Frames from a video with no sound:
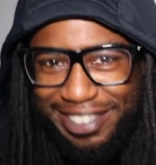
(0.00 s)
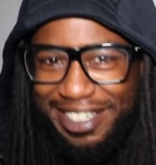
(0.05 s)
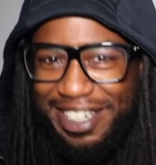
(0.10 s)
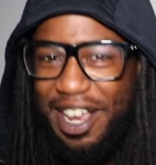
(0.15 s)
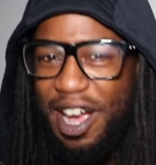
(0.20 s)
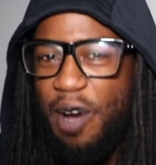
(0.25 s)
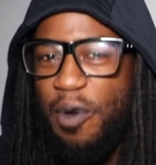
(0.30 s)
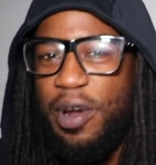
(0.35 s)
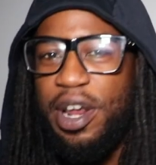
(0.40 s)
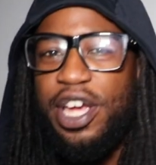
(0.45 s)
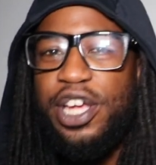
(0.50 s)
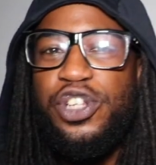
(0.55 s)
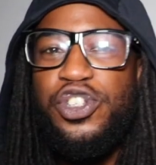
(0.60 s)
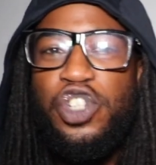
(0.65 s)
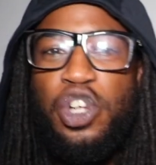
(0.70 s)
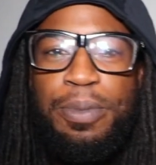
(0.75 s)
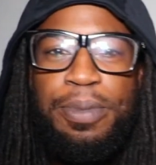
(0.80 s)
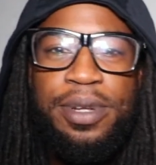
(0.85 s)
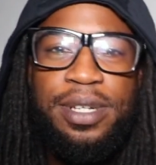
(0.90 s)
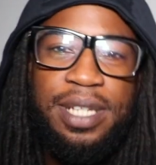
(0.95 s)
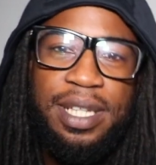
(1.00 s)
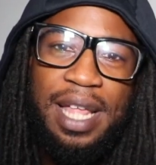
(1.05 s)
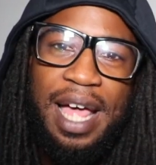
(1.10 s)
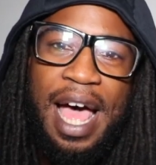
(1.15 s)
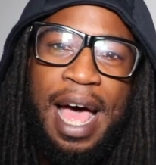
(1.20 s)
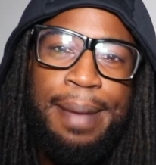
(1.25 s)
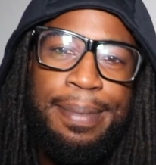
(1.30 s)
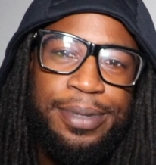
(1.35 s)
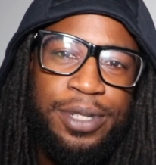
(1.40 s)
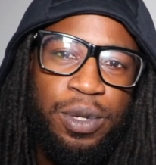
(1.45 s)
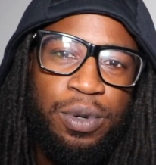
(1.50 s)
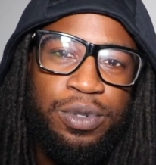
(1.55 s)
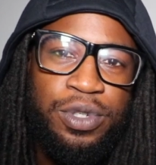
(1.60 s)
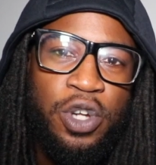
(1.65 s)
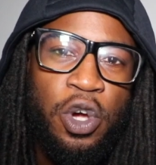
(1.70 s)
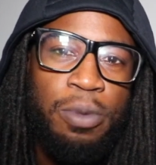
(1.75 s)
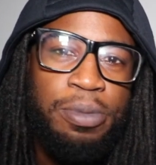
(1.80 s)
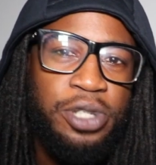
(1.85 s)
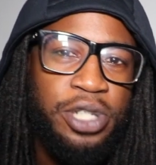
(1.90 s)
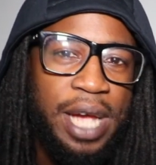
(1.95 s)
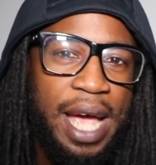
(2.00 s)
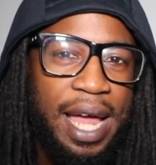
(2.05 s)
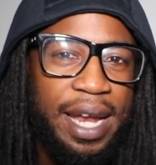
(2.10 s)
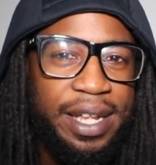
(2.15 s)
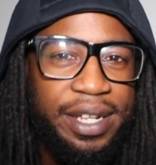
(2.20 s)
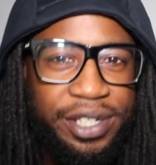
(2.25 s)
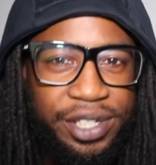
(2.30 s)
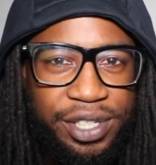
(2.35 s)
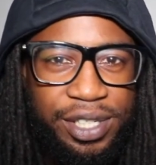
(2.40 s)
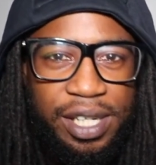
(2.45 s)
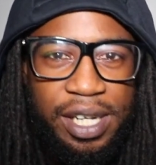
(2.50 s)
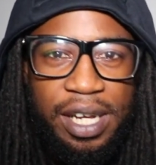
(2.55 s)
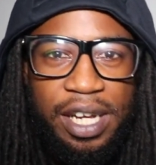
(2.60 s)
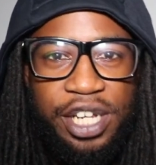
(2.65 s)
Y'all want to contribute to the I'm So Dope Challenge.